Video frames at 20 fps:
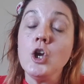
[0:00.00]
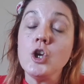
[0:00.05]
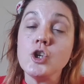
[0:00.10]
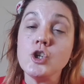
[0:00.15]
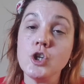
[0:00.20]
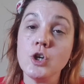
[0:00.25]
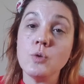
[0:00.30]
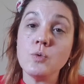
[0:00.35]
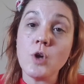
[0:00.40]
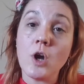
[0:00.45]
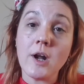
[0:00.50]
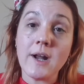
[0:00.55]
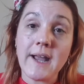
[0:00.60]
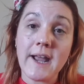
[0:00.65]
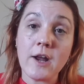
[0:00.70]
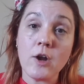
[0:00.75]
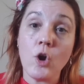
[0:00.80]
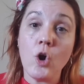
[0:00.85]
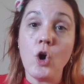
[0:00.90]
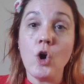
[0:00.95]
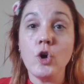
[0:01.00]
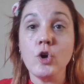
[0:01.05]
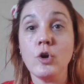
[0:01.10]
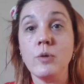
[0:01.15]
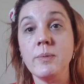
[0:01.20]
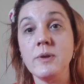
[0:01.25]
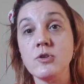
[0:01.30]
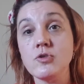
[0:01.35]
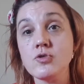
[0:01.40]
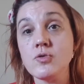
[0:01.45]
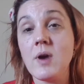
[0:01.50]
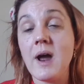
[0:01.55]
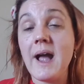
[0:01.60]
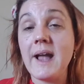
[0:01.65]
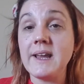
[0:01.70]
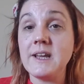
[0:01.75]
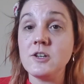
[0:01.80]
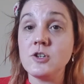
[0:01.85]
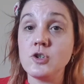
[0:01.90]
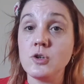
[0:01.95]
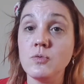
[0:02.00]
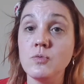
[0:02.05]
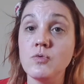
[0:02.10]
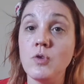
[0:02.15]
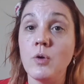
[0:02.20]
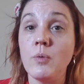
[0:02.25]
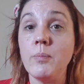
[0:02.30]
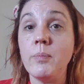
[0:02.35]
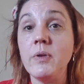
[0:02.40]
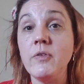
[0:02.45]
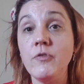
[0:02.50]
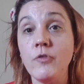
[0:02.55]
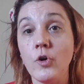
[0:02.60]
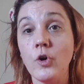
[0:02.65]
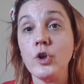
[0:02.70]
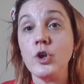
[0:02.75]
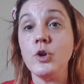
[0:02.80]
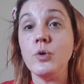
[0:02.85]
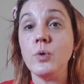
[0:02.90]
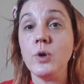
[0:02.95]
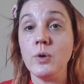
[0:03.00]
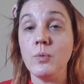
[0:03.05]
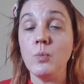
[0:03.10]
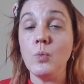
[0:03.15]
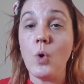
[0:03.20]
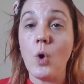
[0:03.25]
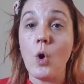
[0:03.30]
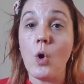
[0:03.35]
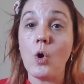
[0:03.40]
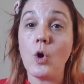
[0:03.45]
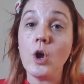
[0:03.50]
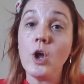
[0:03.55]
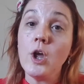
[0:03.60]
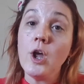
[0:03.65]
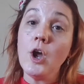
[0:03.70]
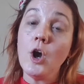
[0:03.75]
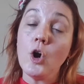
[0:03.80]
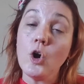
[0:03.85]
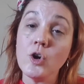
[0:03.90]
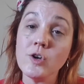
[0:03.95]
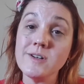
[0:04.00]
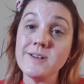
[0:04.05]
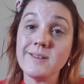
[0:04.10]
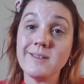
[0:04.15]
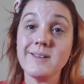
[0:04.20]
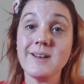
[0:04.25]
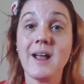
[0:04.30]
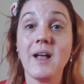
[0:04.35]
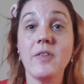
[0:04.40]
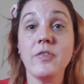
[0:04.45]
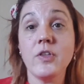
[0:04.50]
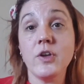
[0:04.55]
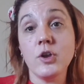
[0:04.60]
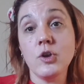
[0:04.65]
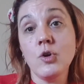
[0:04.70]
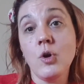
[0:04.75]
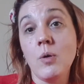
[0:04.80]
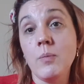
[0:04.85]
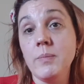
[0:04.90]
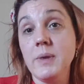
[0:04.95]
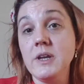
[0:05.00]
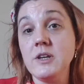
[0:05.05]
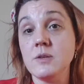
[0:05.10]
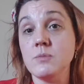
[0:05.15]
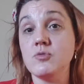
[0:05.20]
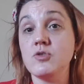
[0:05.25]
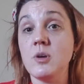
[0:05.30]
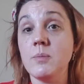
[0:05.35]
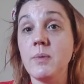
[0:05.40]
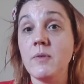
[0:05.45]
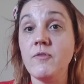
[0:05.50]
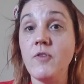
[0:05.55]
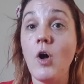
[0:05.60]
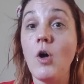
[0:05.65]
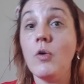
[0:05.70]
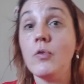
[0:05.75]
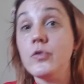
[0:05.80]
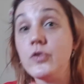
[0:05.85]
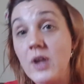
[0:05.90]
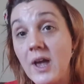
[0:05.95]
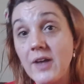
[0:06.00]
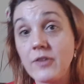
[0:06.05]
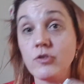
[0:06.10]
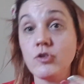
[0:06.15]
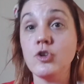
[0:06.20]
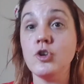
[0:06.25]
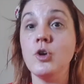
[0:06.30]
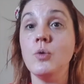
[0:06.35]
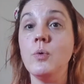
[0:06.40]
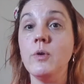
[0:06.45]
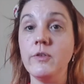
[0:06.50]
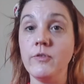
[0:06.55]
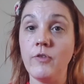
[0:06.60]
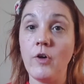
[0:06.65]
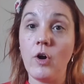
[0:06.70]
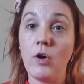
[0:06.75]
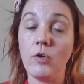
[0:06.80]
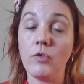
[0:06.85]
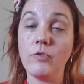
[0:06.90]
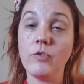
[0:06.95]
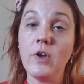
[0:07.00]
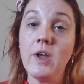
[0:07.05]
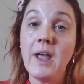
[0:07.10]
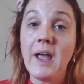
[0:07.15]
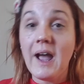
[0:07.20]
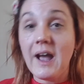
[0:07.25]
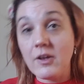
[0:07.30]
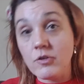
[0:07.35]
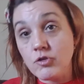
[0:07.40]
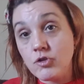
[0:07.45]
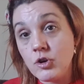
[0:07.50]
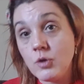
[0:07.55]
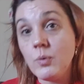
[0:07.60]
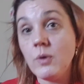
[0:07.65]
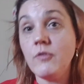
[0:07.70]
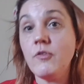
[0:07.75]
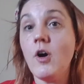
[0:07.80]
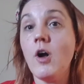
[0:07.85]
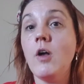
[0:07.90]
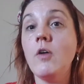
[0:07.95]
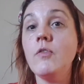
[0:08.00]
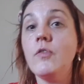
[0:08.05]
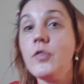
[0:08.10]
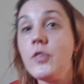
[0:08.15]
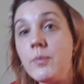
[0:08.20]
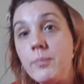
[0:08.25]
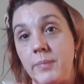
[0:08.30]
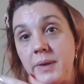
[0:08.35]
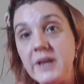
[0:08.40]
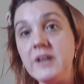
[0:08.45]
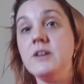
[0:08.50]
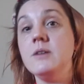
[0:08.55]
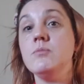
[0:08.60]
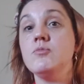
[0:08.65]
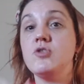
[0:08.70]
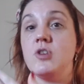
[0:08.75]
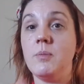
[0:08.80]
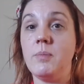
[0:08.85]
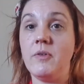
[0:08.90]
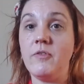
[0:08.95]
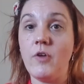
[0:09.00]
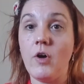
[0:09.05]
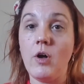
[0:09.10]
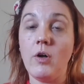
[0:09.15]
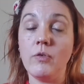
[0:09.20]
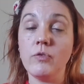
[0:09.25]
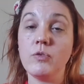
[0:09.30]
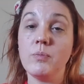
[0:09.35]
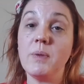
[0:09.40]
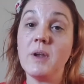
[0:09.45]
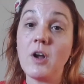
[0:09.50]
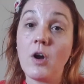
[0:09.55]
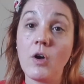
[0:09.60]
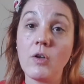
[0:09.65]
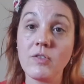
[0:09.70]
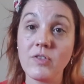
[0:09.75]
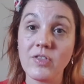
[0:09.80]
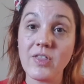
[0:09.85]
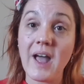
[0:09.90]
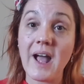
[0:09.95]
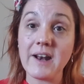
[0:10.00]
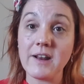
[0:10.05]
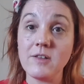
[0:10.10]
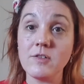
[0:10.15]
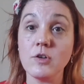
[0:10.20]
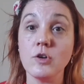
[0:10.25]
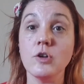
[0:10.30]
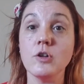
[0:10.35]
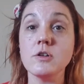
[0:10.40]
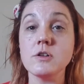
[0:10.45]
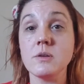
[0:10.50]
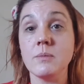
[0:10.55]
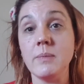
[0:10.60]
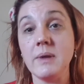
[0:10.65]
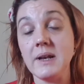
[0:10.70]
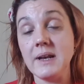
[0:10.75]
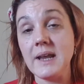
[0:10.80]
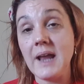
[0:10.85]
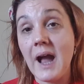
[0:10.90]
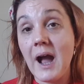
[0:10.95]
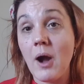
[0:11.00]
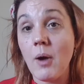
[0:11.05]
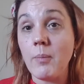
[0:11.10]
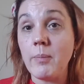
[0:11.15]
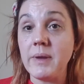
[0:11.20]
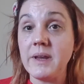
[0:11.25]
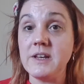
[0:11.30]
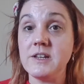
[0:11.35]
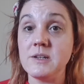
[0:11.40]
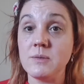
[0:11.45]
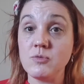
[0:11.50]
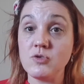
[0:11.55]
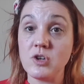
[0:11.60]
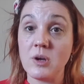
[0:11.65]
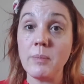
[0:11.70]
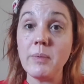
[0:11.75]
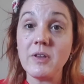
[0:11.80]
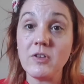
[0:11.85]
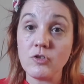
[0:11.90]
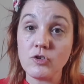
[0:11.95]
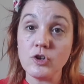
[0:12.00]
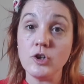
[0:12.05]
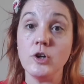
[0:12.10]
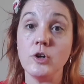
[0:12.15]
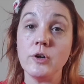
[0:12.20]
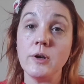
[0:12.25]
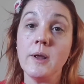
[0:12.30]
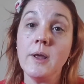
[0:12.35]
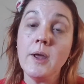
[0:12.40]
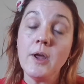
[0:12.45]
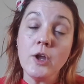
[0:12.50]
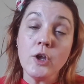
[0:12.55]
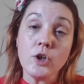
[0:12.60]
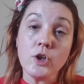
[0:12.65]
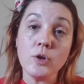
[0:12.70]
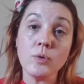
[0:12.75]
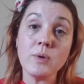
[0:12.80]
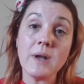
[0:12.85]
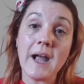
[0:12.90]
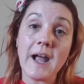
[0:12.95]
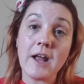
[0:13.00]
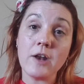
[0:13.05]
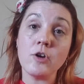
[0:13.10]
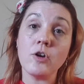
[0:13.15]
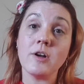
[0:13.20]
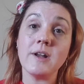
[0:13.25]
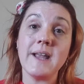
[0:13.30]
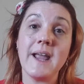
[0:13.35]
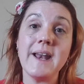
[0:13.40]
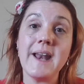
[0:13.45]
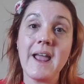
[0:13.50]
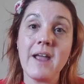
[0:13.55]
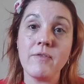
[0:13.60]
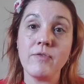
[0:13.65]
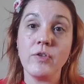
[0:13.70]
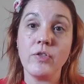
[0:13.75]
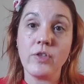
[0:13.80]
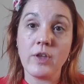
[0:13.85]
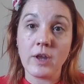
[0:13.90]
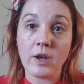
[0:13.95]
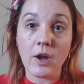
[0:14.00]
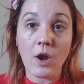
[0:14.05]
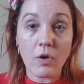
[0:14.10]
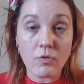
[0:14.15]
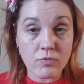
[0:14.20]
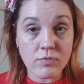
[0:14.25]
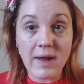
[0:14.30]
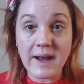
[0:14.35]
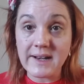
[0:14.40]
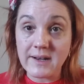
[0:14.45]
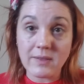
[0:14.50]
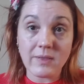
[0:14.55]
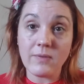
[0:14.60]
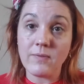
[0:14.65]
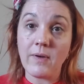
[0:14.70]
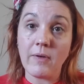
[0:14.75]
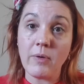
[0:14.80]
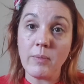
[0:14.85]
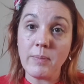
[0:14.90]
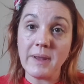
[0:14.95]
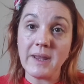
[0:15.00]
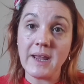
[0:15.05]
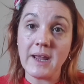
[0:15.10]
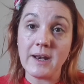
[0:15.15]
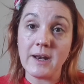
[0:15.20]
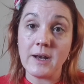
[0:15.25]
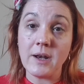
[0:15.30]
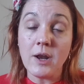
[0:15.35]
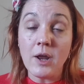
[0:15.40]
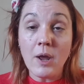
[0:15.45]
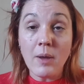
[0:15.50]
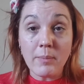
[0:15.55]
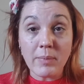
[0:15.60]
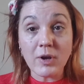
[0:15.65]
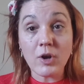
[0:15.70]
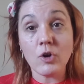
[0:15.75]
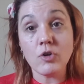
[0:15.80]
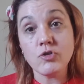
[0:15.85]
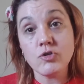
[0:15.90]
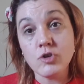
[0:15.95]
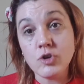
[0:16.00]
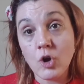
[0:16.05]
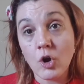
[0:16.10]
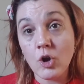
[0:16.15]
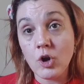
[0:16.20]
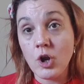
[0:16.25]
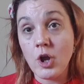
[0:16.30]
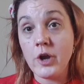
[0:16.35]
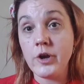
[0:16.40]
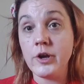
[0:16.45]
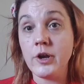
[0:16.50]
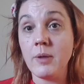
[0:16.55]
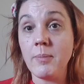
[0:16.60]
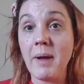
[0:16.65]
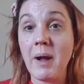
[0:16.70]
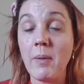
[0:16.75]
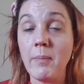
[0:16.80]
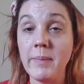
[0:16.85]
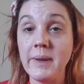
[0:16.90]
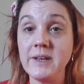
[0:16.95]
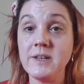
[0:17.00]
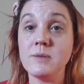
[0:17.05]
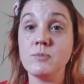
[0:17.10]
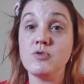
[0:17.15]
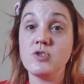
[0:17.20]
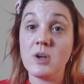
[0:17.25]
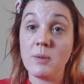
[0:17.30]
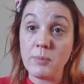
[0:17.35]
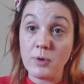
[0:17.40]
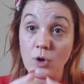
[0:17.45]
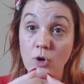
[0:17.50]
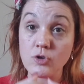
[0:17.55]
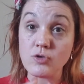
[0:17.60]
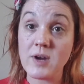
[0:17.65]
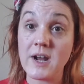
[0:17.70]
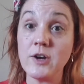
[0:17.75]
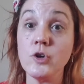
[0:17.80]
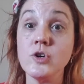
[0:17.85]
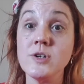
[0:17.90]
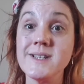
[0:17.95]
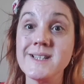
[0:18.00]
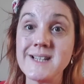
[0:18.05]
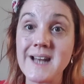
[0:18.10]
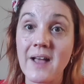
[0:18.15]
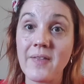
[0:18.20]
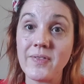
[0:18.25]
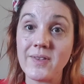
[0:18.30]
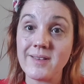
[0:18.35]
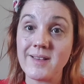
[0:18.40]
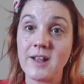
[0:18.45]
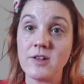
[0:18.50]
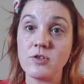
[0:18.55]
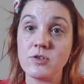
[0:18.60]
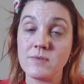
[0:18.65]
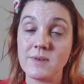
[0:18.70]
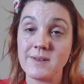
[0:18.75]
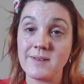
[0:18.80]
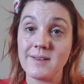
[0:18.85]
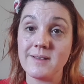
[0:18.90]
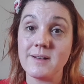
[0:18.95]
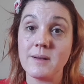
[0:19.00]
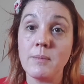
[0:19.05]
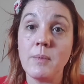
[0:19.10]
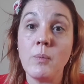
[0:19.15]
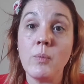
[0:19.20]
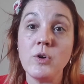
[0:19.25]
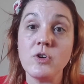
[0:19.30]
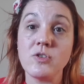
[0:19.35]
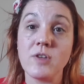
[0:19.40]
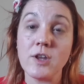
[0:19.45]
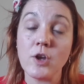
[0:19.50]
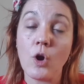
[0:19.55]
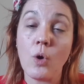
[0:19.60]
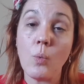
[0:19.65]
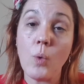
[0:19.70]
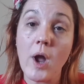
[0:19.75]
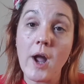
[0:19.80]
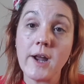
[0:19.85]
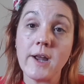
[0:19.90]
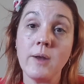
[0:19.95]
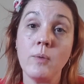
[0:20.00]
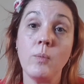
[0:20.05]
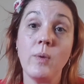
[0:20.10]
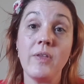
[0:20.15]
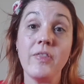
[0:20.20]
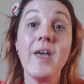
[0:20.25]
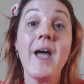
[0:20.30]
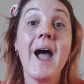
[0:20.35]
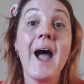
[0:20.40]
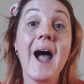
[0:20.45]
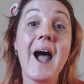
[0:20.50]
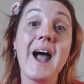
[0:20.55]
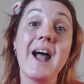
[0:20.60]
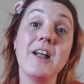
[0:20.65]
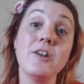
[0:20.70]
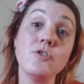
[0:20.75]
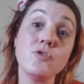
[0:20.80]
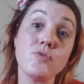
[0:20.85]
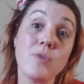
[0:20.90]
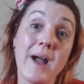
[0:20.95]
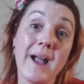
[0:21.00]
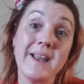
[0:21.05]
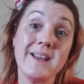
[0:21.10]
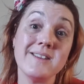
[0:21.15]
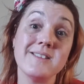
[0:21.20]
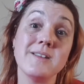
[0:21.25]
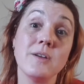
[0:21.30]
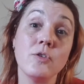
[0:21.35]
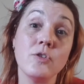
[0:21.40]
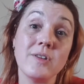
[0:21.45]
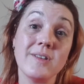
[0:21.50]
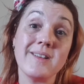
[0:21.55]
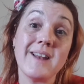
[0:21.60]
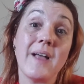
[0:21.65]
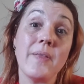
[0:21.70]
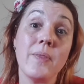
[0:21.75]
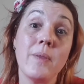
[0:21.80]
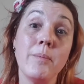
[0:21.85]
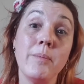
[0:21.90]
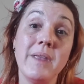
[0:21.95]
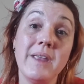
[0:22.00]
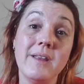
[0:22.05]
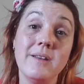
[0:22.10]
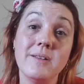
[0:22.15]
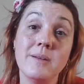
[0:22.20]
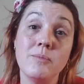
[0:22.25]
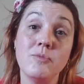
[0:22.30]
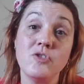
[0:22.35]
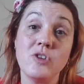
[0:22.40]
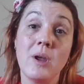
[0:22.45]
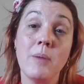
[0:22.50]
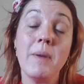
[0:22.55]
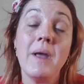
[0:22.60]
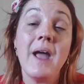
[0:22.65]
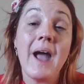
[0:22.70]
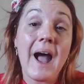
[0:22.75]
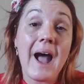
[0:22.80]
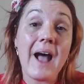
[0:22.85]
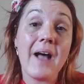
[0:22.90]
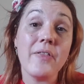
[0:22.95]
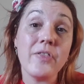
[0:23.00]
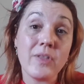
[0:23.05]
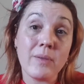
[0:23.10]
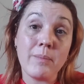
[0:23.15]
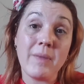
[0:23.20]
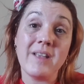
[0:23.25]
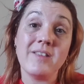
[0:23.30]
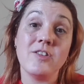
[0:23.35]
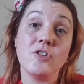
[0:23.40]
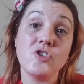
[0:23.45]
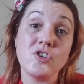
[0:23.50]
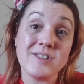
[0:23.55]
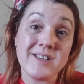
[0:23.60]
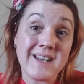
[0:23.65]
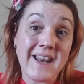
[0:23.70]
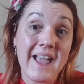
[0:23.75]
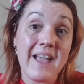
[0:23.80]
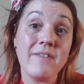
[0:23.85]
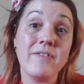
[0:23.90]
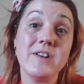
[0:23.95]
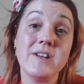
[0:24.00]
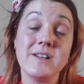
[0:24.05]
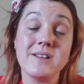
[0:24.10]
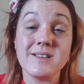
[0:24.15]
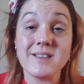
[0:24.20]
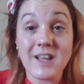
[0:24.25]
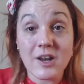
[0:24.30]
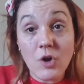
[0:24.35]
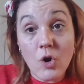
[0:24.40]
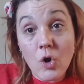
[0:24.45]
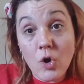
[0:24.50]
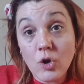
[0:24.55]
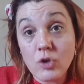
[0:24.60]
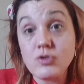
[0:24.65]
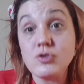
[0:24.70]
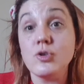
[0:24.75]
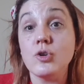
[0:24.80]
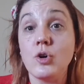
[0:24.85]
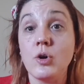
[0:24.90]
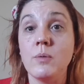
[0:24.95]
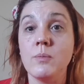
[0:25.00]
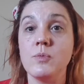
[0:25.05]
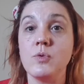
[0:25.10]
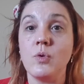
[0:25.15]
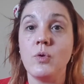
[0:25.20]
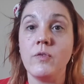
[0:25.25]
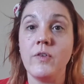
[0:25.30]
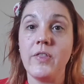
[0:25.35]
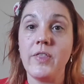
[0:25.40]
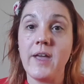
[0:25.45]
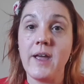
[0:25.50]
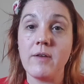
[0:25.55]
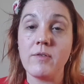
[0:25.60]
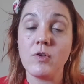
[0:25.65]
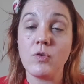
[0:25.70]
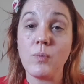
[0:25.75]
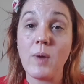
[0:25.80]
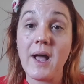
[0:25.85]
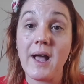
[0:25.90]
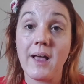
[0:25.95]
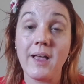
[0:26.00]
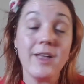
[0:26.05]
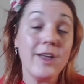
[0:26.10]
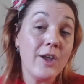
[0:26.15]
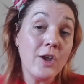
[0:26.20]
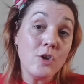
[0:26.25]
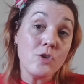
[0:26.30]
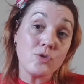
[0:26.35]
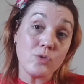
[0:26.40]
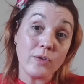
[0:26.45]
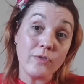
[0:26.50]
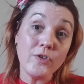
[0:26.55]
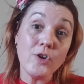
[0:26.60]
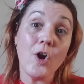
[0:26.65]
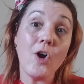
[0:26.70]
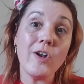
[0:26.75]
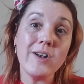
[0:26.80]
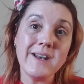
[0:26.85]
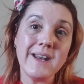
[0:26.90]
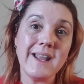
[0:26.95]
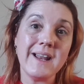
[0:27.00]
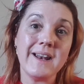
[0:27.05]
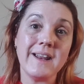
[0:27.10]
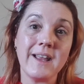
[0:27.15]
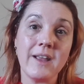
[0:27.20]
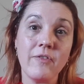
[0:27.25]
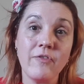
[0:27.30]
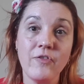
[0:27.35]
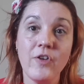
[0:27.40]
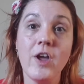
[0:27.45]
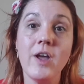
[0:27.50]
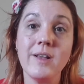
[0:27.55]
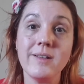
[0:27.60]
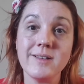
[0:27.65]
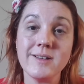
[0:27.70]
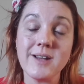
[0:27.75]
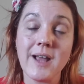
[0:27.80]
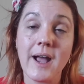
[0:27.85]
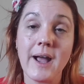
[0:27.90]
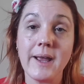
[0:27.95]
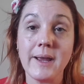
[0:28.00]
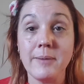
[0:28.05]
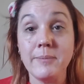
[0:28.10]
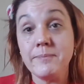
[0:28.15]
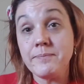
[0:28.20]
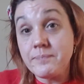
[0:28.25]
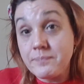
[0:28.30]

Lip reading: Do not get caught up in trying to run before you can walk. Understand that your mediumship evolves as you evolve. As you evolve, the mediumship evolves, because that is ultimately how mediumship is done. You cannot get everything right at the very beginning, because you're learning about mediumship. You're trying to understand the sensory system in which that you're working with, and trying to understand the mediumship and the messages and evidence that also comes over there as well. So if you're nailing it first time,